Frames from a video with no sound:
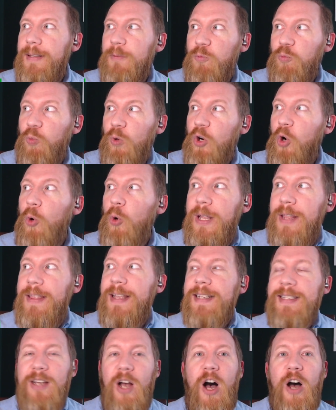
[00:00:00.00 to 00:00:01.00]
recording
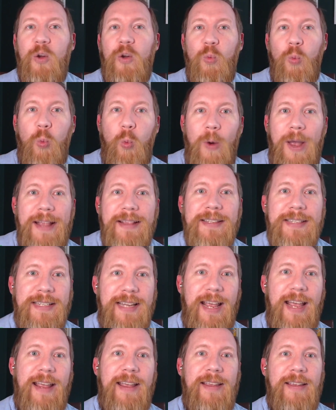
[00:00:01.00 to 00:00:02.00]
this on
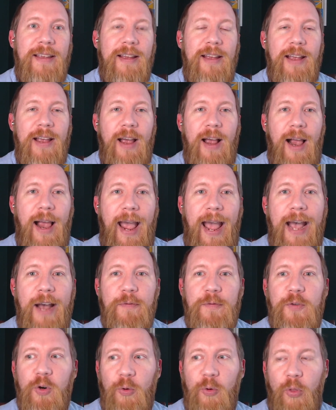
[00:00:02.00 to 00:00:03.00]
Wednesday
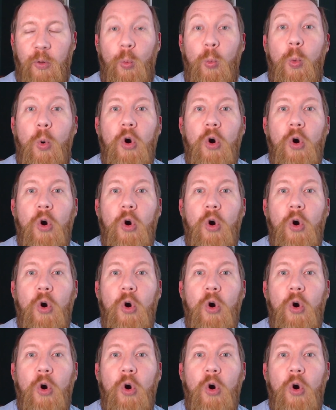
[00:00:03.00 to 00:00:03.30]
after the